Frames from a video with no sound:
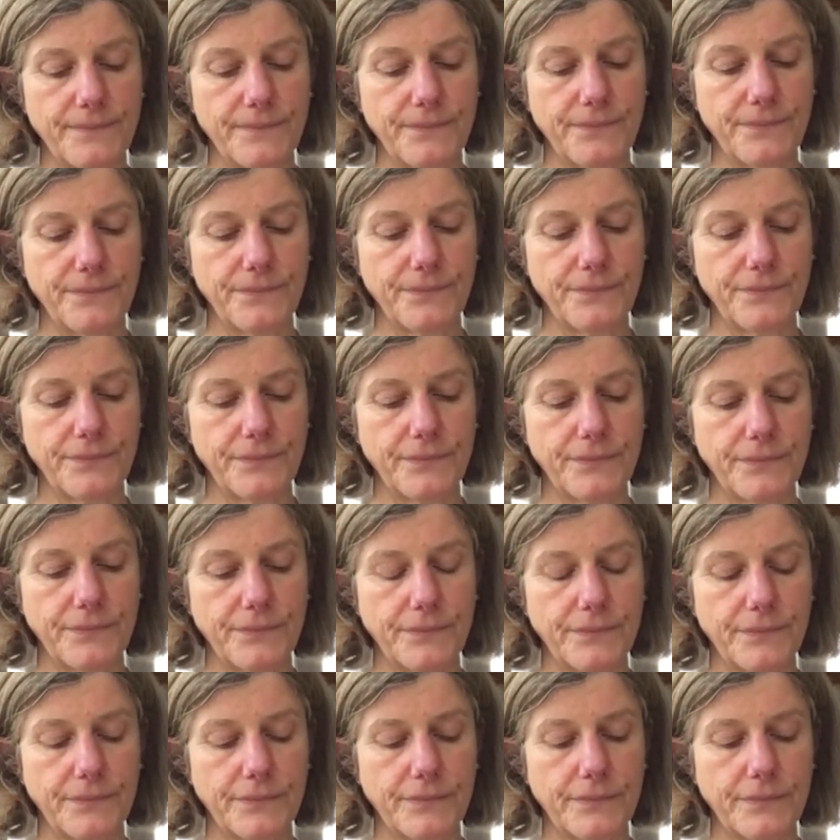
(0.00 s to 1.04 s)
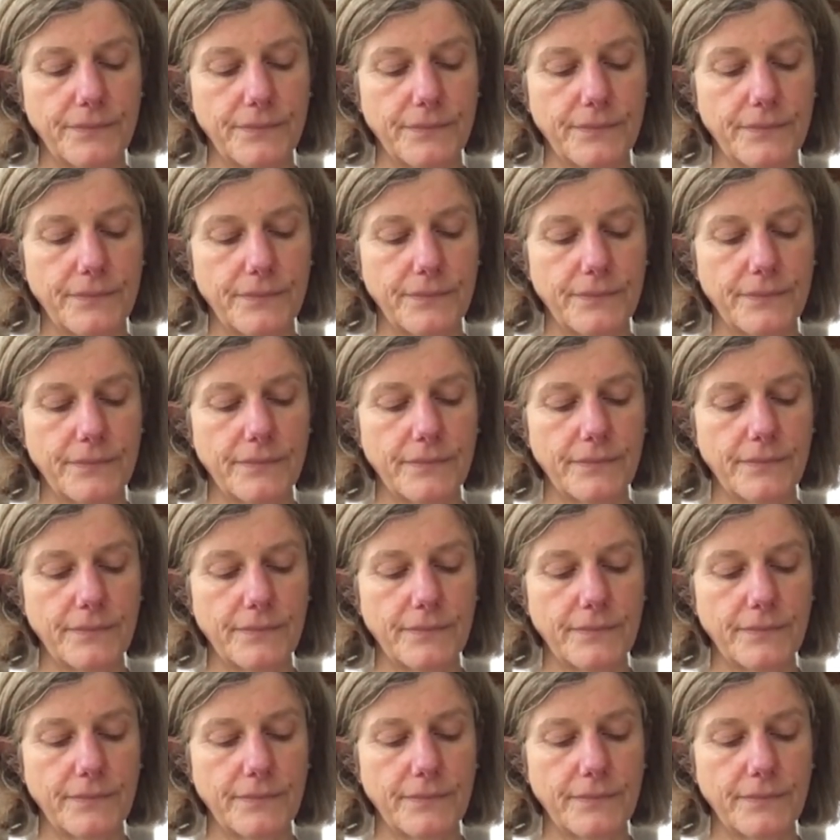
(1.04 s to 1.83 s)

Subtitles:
(no one is talking)